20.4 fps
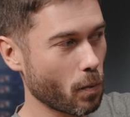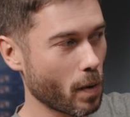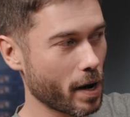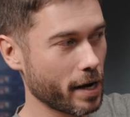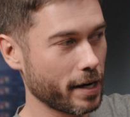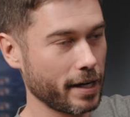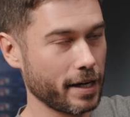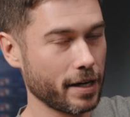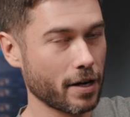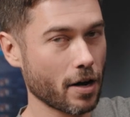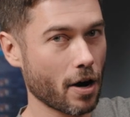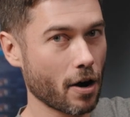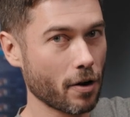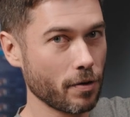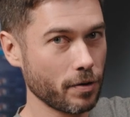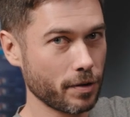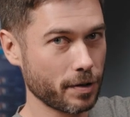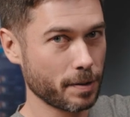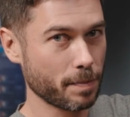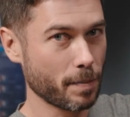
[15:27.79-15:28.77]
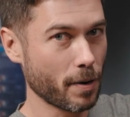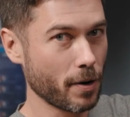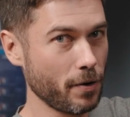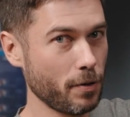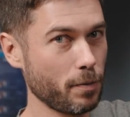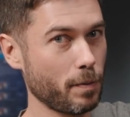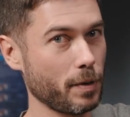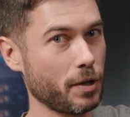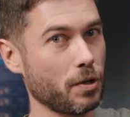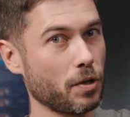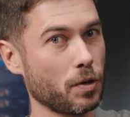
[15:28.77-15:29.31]
one in host
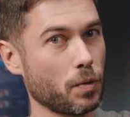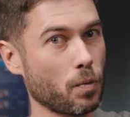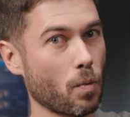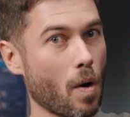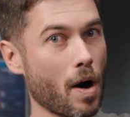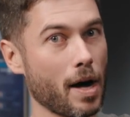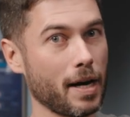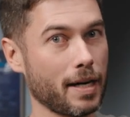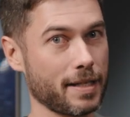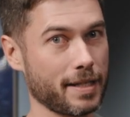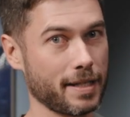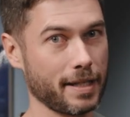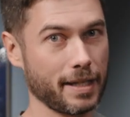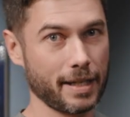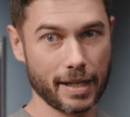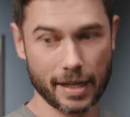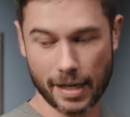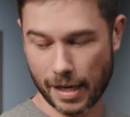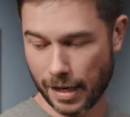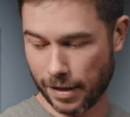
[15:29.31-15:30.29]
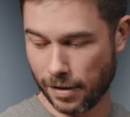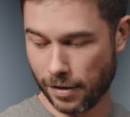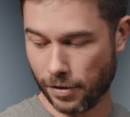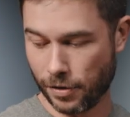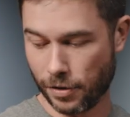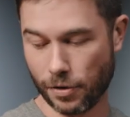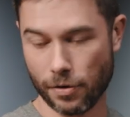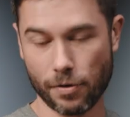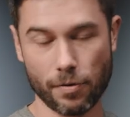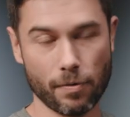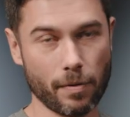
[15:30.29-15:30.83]
mode, which is wirelessly connected
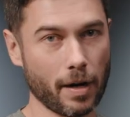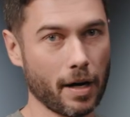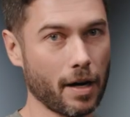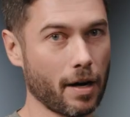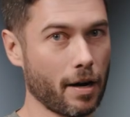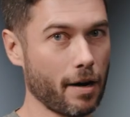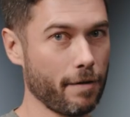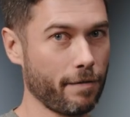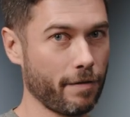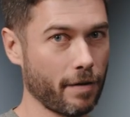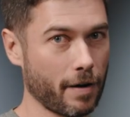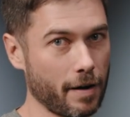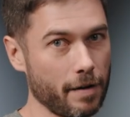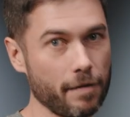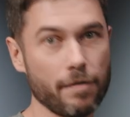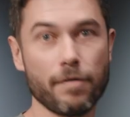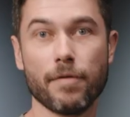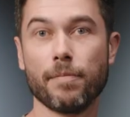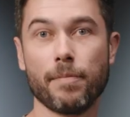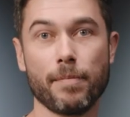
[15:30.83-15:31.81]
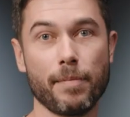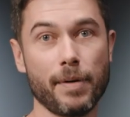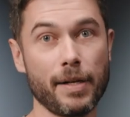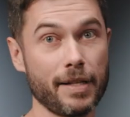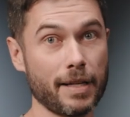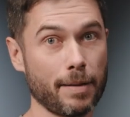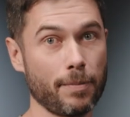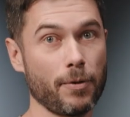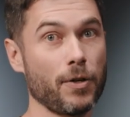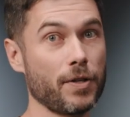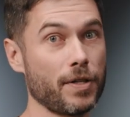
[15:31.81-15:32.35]
to a Hi-5, but a
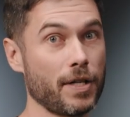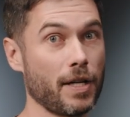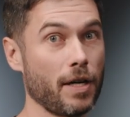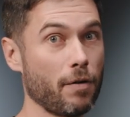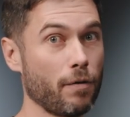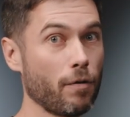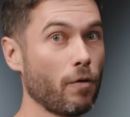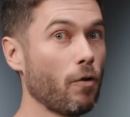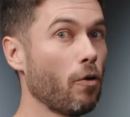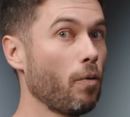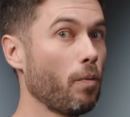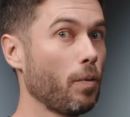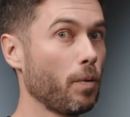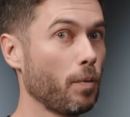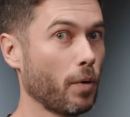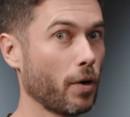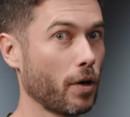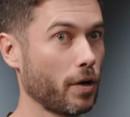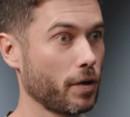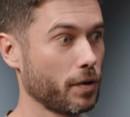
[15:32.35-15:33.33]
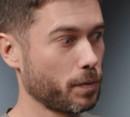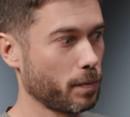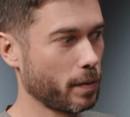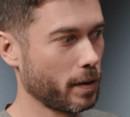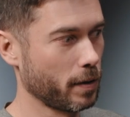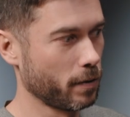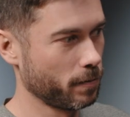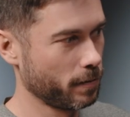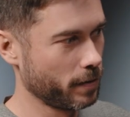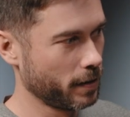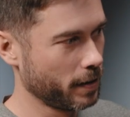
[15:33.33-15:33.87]
WCU4 would work as
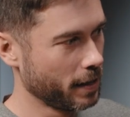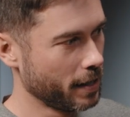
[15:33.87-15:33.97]
well.